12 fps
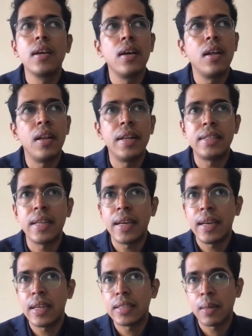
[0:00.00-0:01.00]
let's
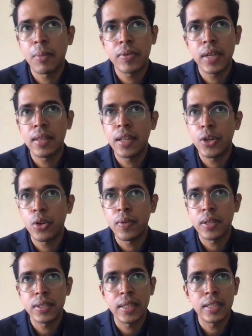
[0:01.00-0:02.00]
say, some of the other
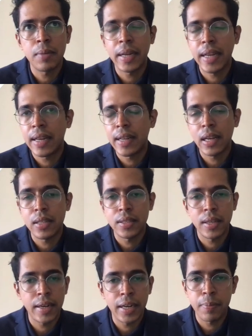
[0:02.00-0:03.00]
universities in mechanical
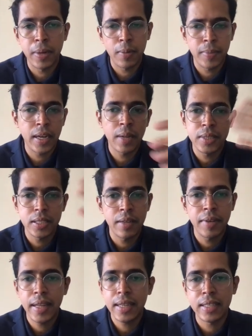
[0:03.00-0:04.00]
engineering department. I'm just
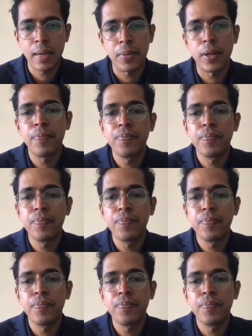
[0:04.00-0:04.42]
giving an example.